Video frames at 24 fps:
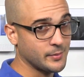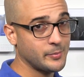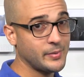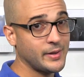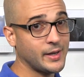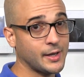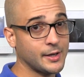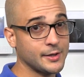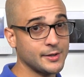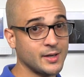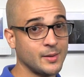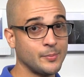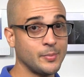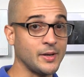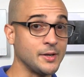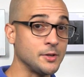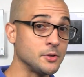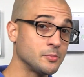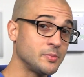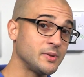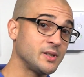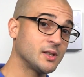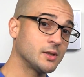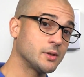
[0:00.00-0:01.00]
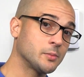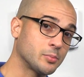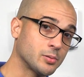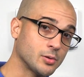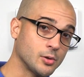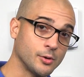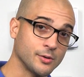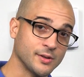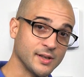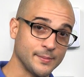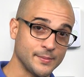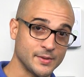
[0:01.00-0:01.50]
to pick it up and you'll be able to
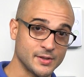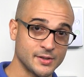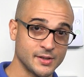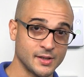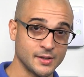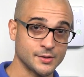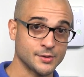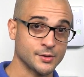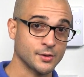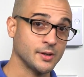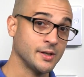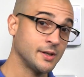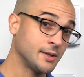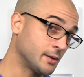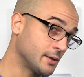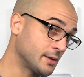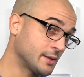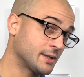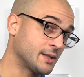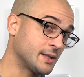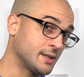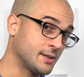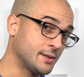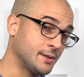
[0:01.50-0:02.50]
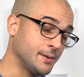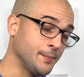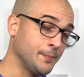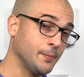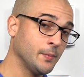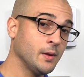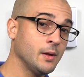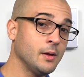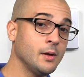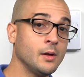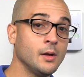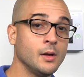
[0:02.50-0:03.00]
program the sensor into the system.
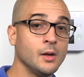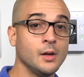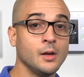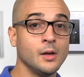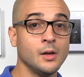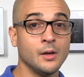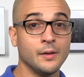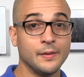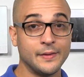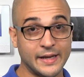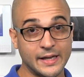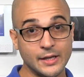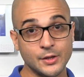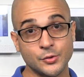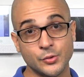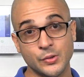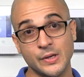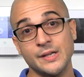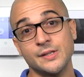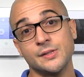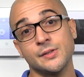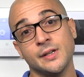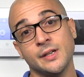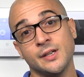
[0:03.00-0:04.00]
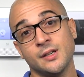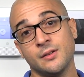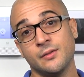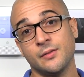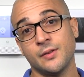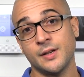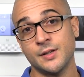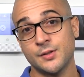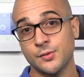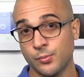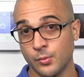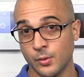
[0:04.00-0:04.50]
That translating
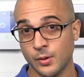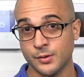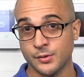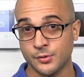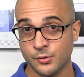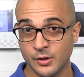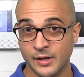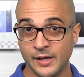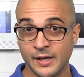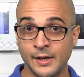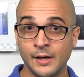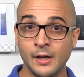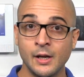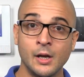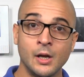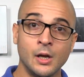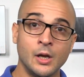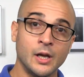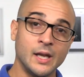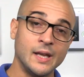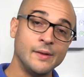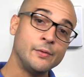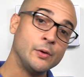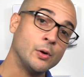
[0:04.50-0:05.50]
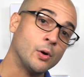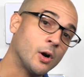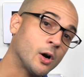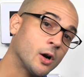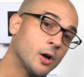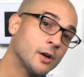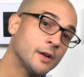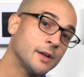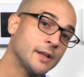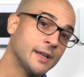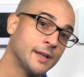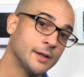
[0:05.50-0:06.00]
device works great if you
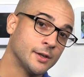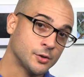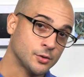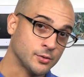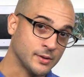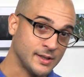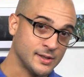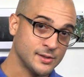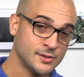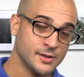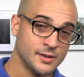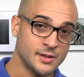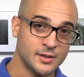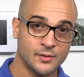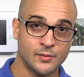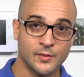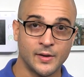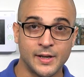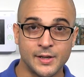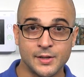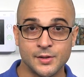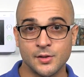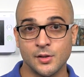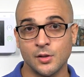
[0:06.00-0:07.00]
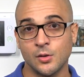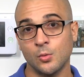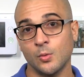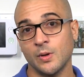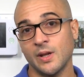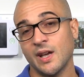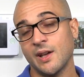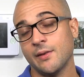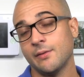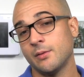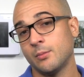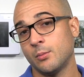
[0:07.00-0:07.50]
are going to get a translating device, though, we
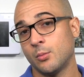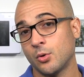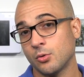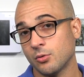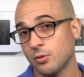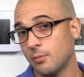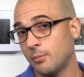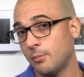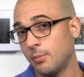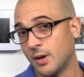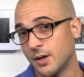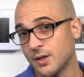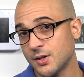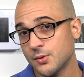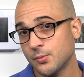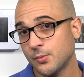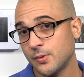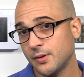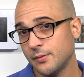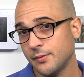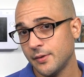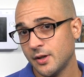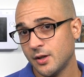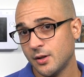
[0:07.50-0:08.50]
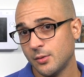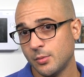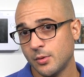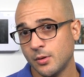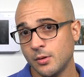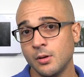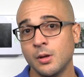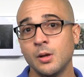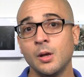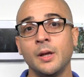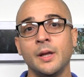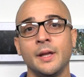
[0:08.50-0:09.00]
have a more robust one
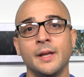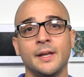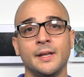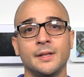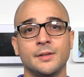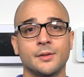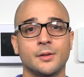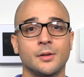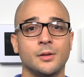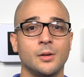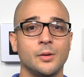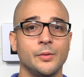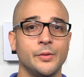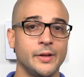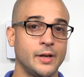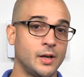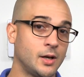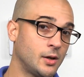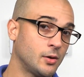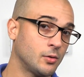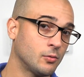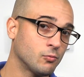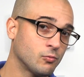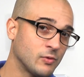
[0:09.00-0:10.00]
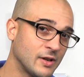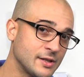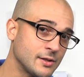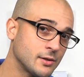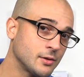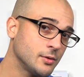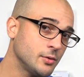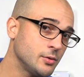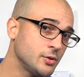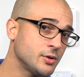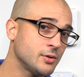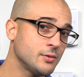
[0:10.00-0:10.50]
available. It's called the
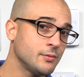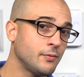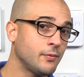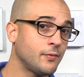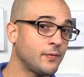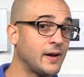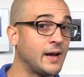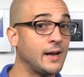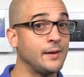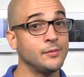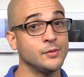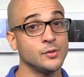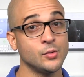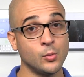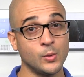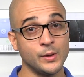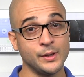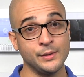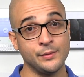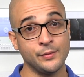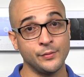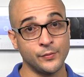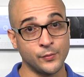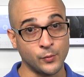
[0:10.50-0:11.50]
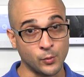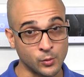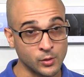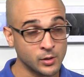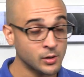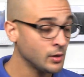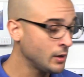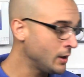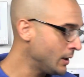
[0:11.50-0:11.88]
Resolution 524.